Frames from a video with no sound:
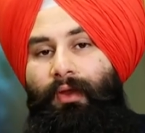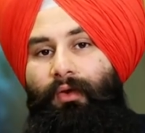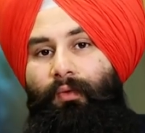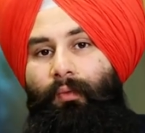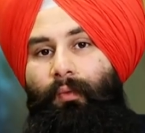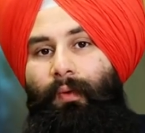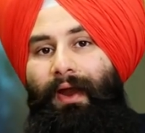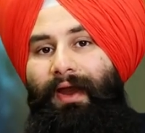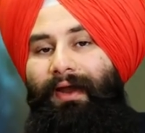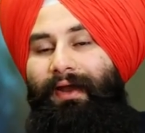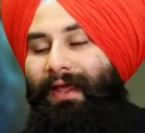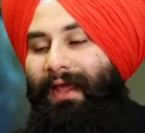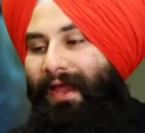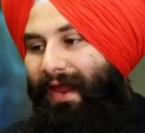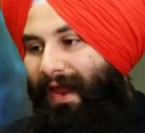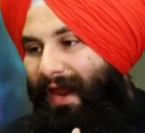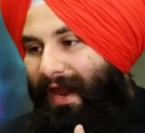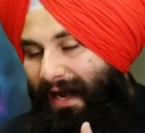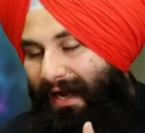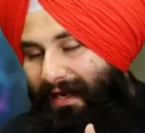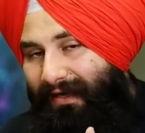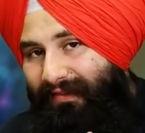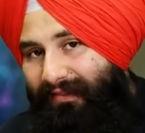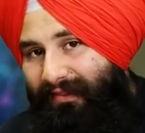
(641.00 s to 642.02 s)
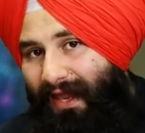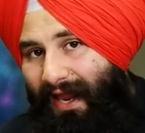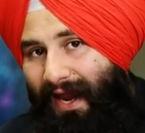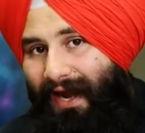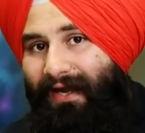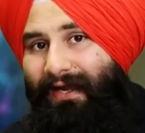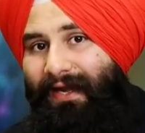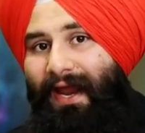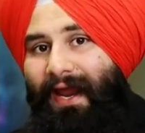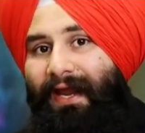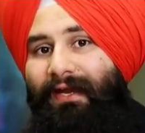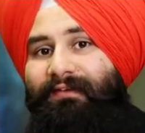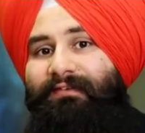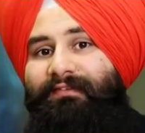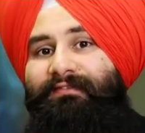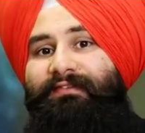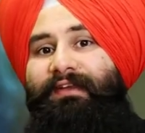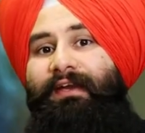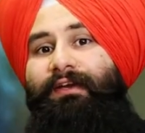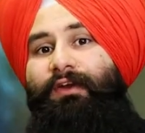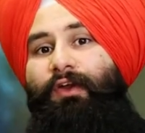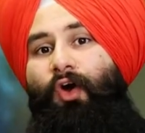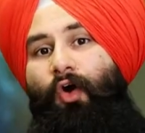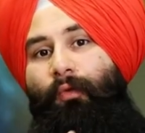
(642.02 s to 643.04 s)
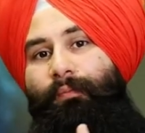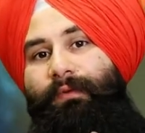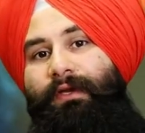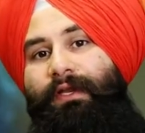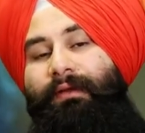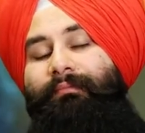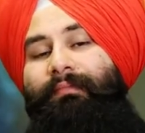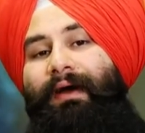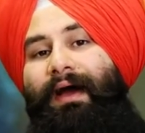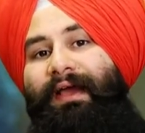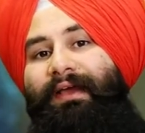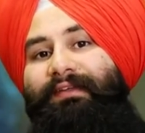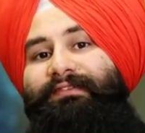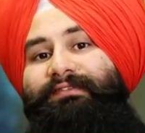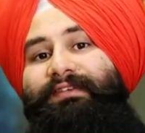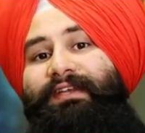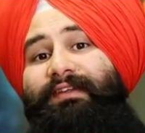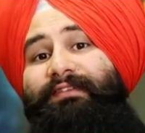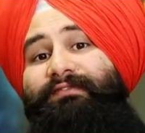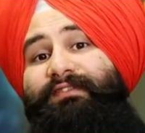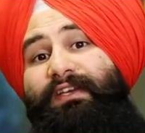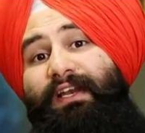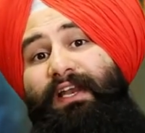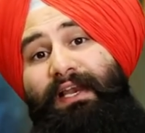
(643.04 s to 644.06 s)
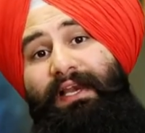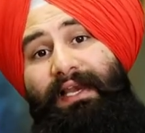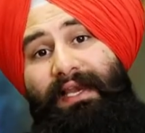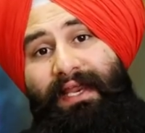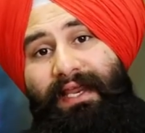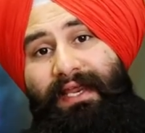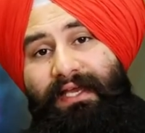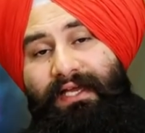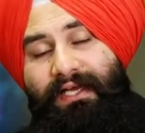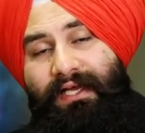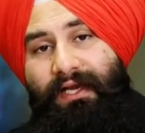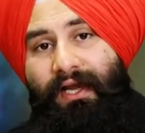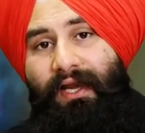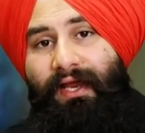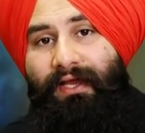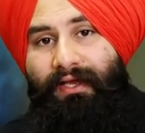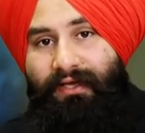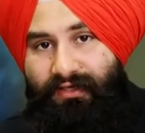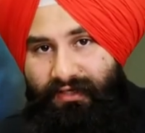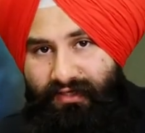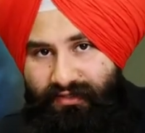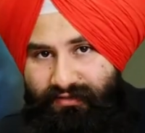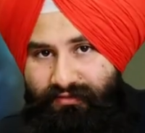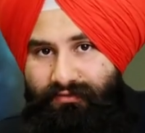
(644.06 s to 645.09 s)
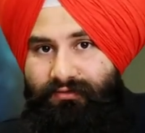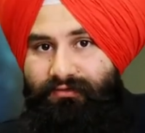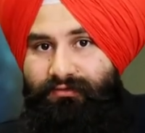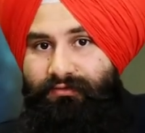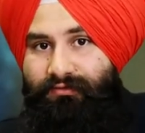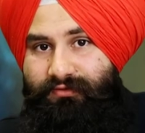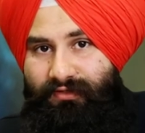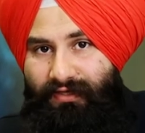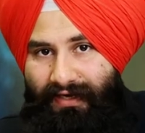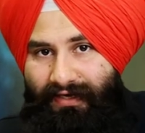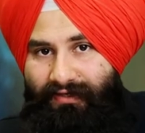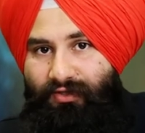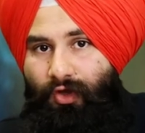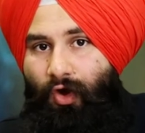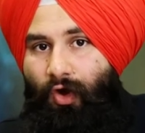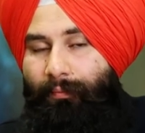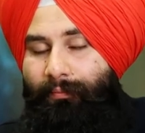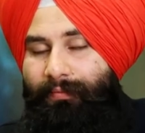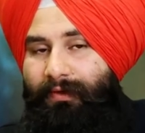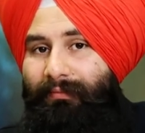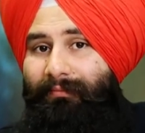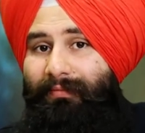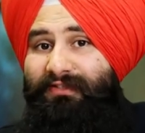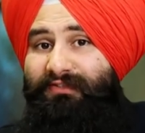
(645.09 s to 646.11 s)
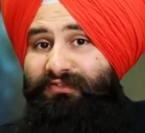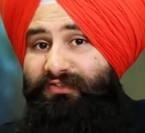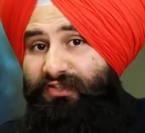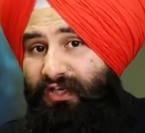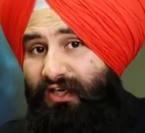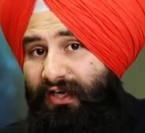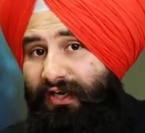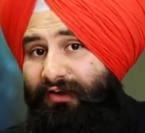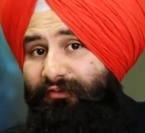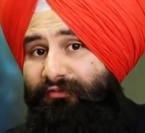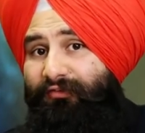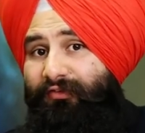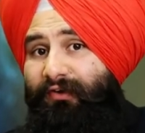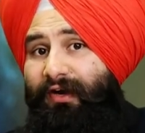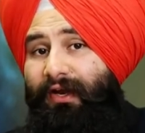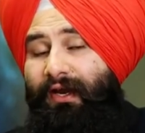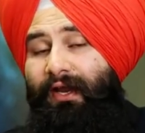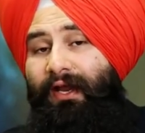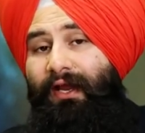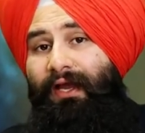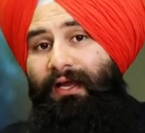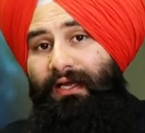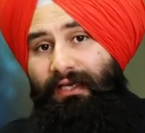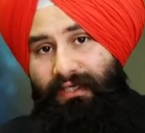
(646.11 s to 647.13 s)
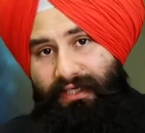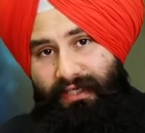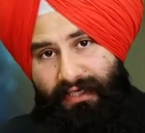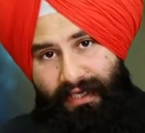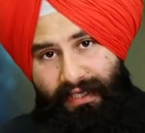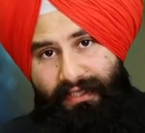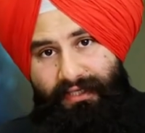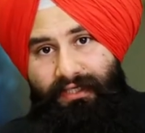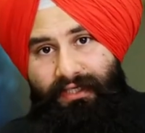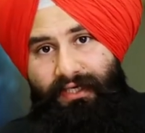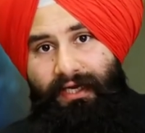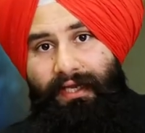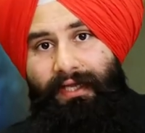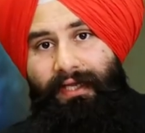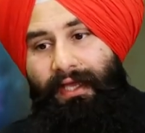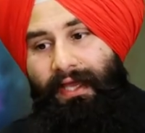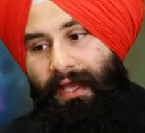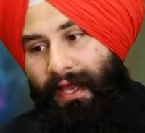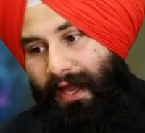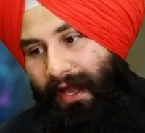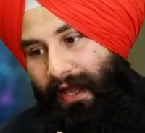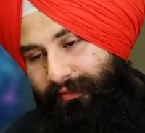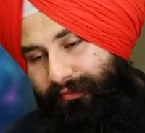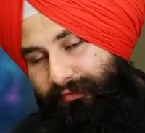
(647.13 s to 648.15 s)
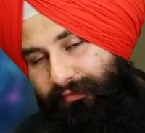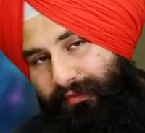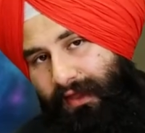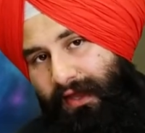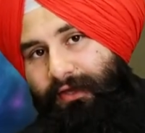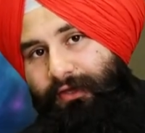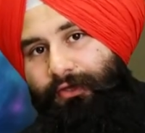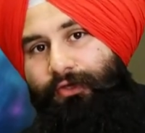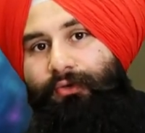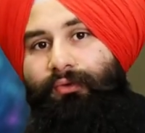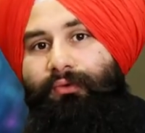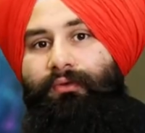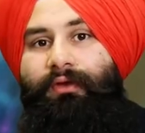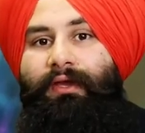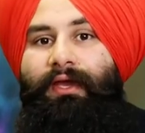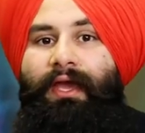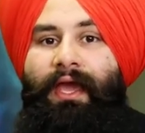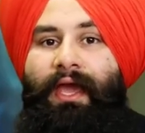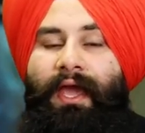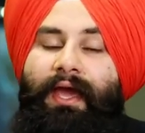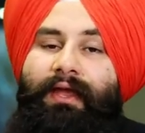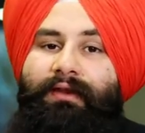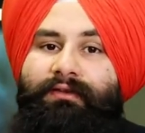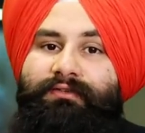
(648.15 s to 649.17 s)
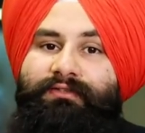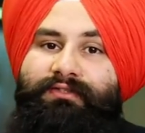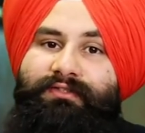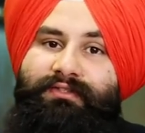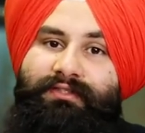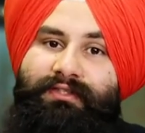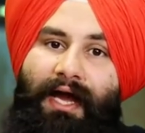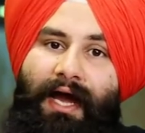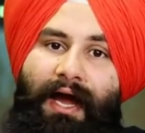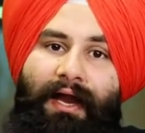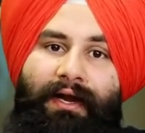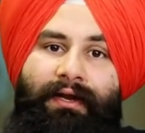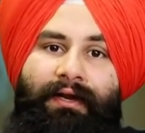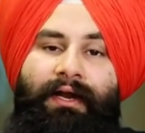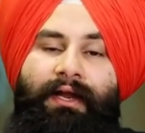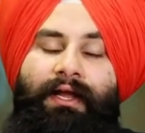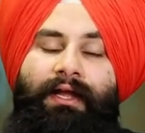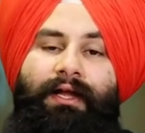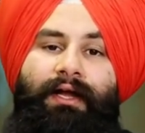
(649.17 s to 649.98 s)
right? And that ad set optimized as in a link click. Select the optimized delivery link click, and then you can start